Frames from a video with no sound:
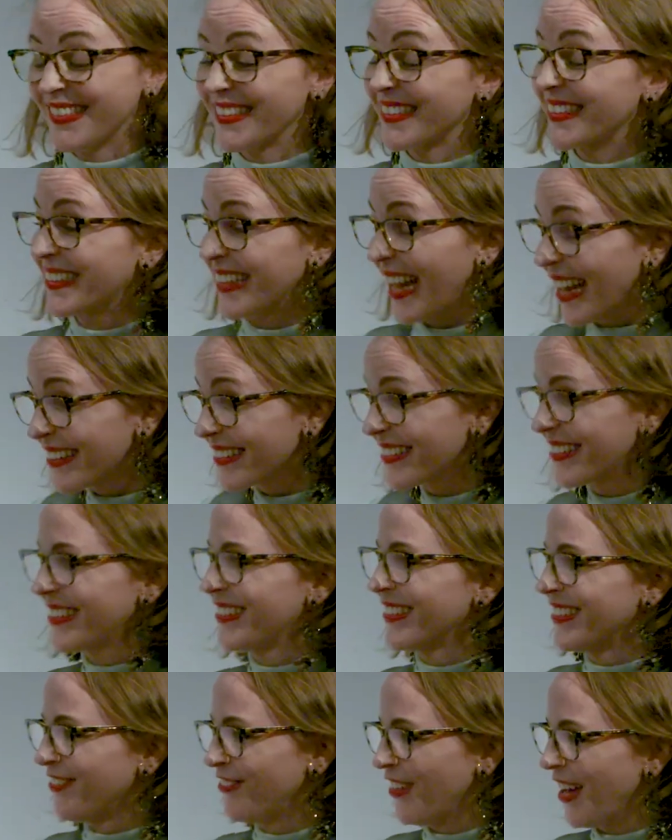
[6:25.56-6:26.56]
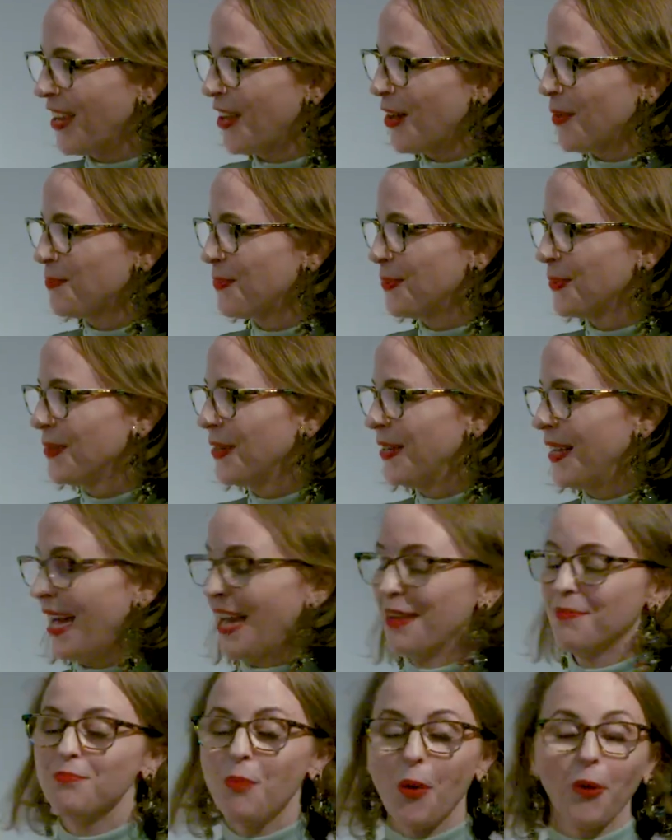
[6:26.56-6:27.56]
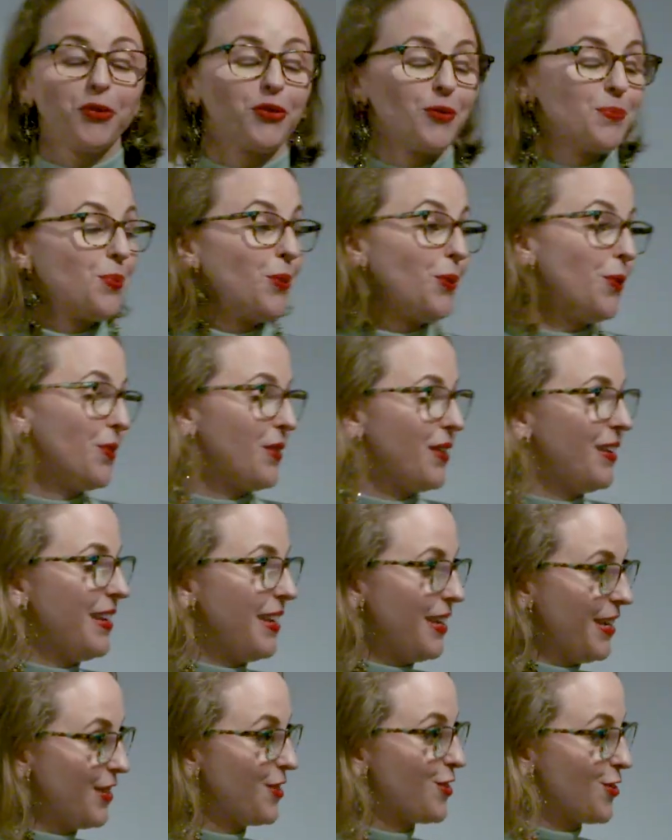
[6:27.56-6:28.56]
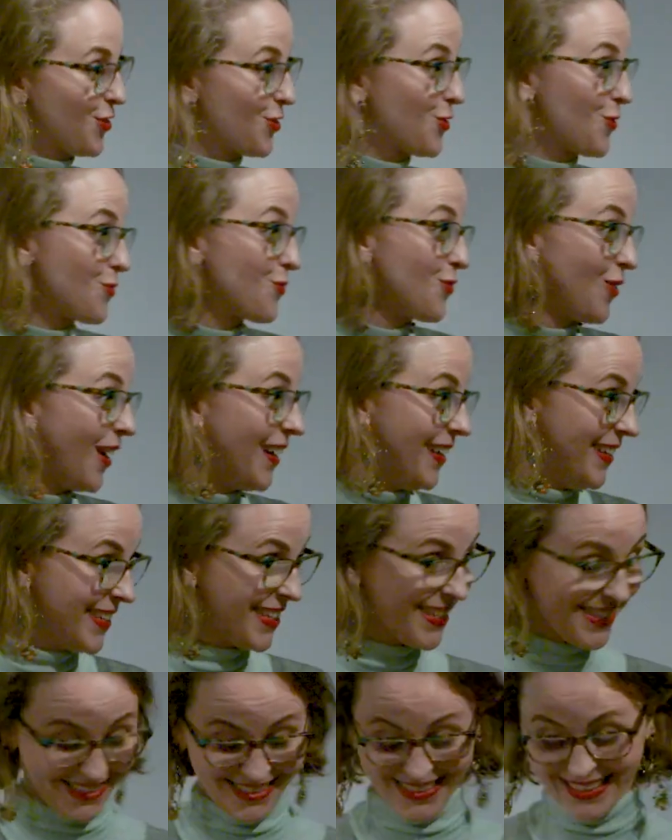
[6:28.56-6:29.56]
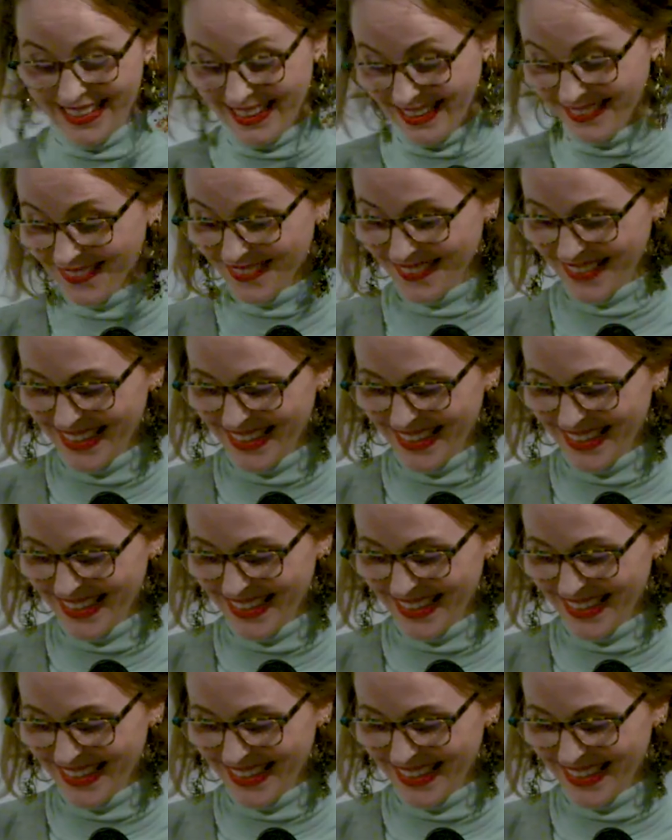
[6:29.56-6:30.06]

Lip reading: discuss, to develop, and most importantly, to write. Yeah,